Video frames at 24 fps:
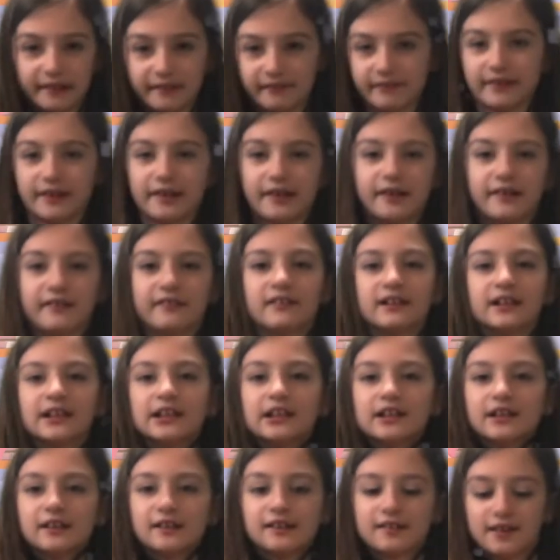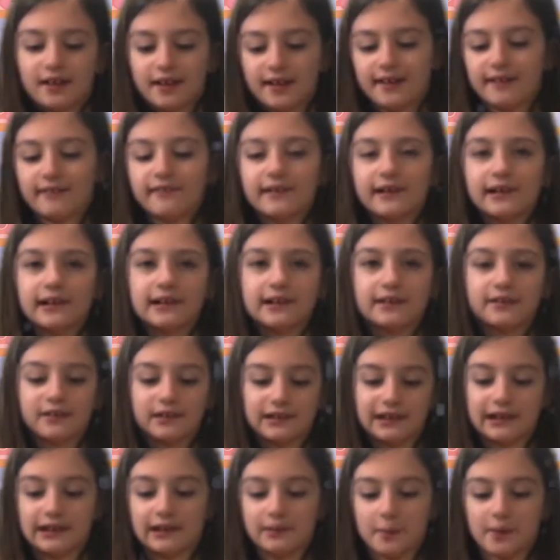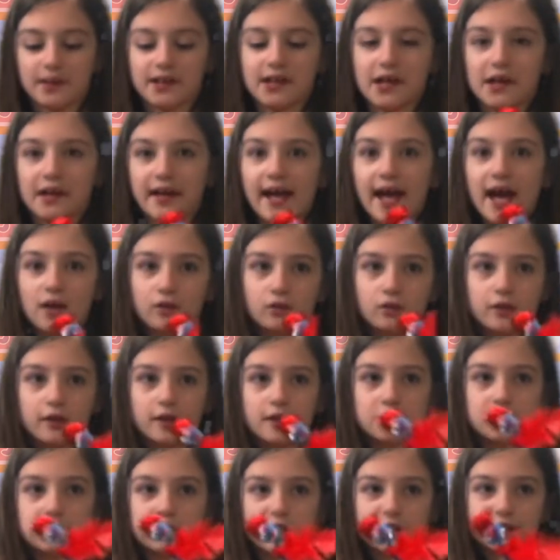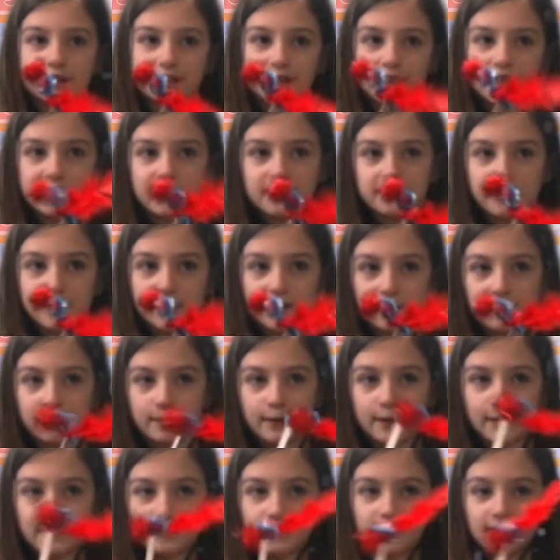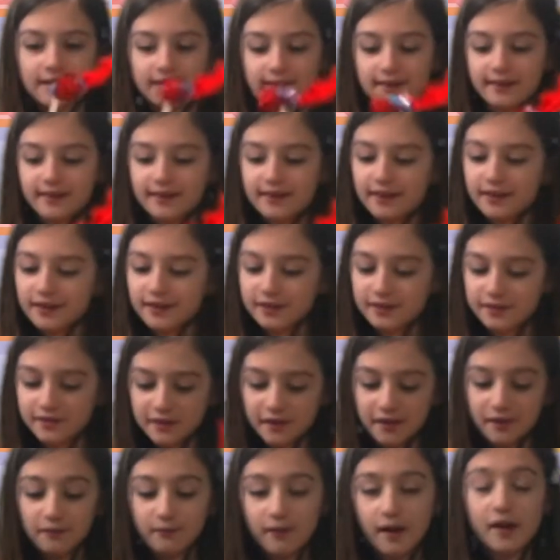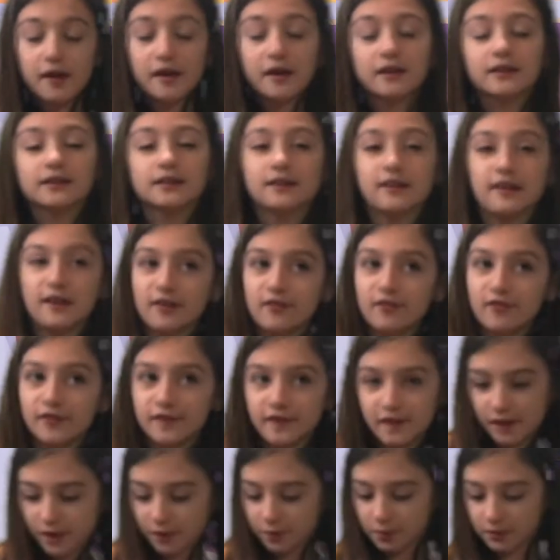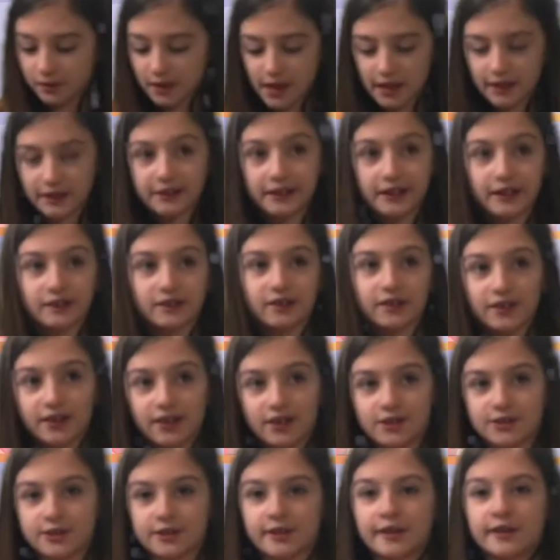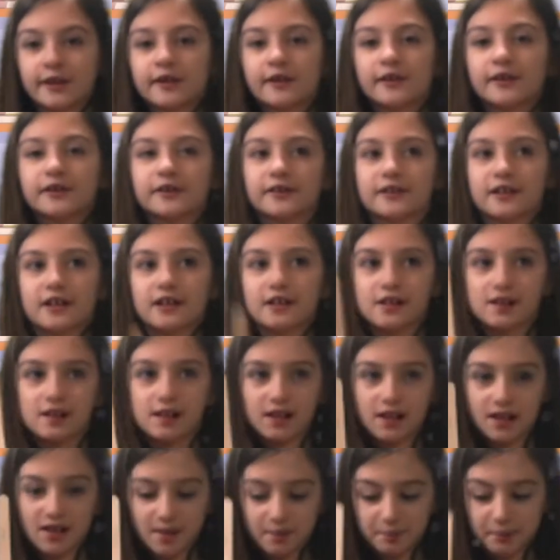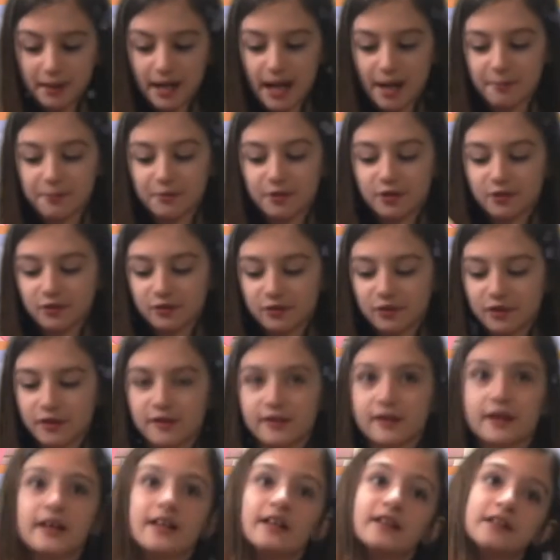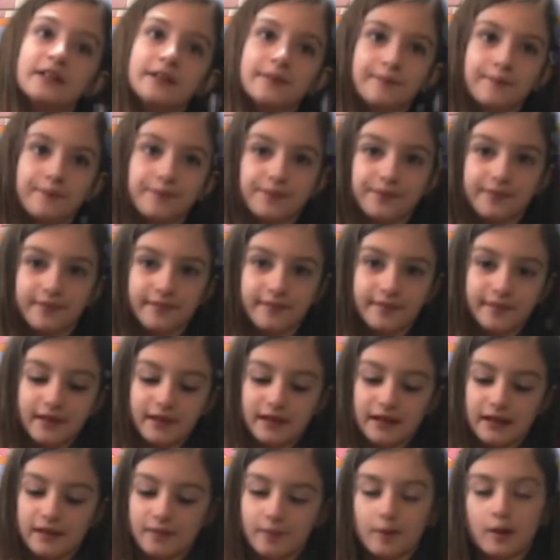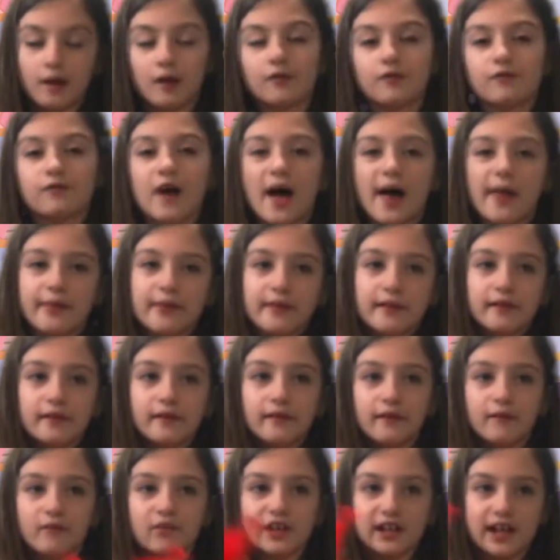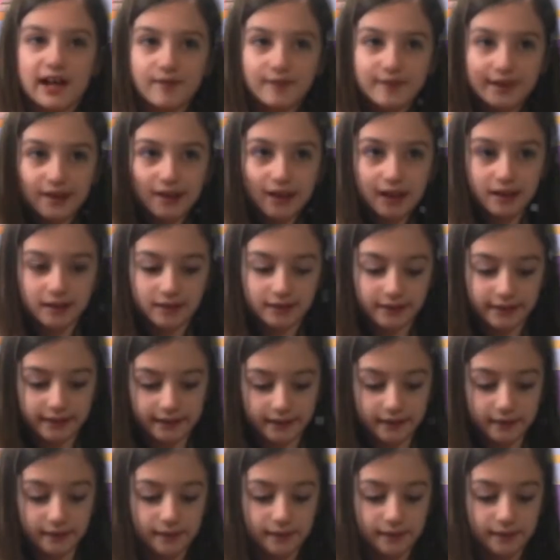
video. Today we're going to learn how to make a cat toy just like this one. So what you're going to need for this project is you're going to need a popsicle stick, a feather, whatever color,